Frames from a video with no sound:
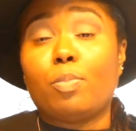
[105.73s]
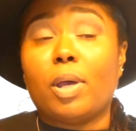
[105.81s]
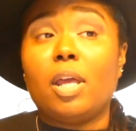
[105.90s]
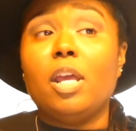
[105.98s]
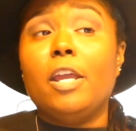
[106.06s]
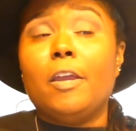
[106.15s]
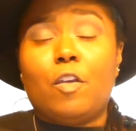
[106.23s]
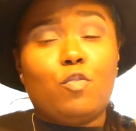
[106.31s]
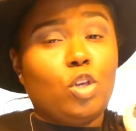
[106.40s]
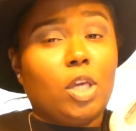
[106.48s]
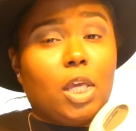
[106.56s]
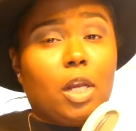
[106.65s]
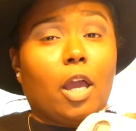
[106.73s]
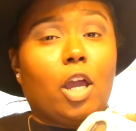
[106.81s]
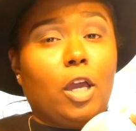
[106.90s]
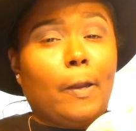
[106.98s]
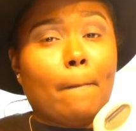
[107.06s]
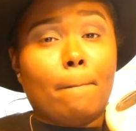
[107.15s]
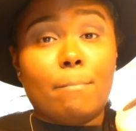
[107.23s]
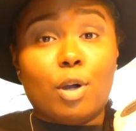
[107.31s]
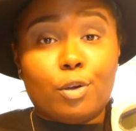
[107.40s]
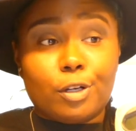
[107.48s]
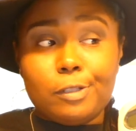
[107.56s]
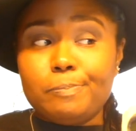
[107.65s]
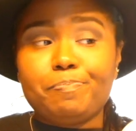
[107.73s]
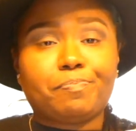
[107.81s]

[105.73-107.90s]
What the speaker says: But if you can get a good motor,